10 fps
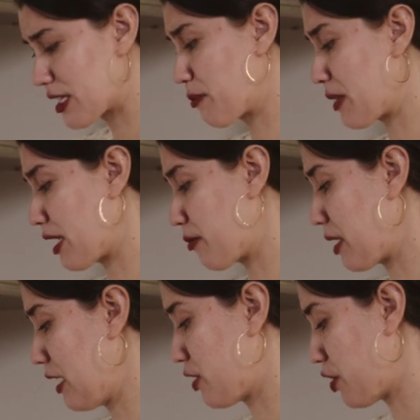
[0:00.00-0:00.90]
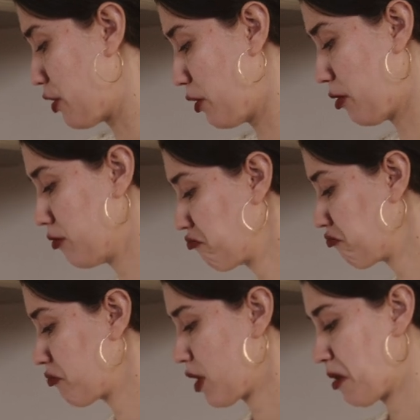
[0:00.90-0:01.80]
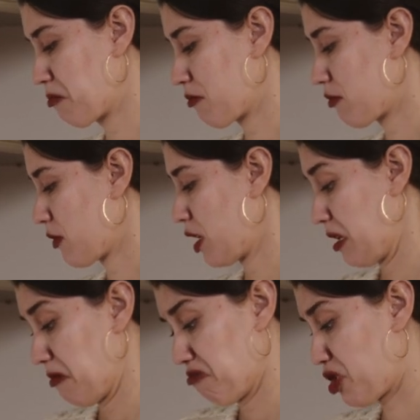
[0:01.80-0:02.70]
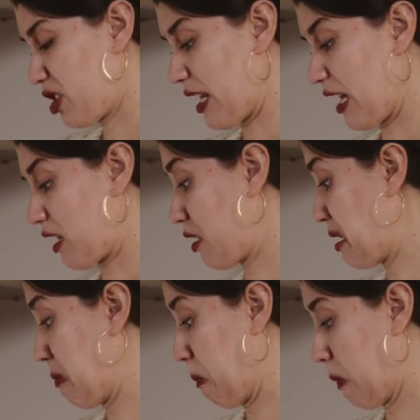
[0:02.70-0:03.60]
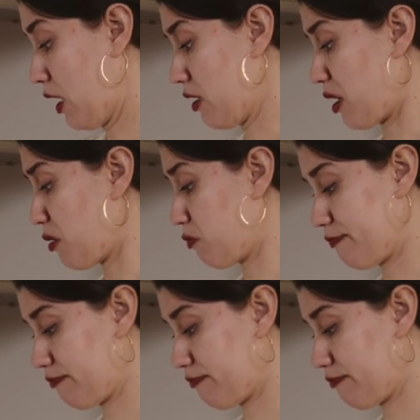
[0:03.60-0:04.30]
on medium heat too. Should take, I don't know,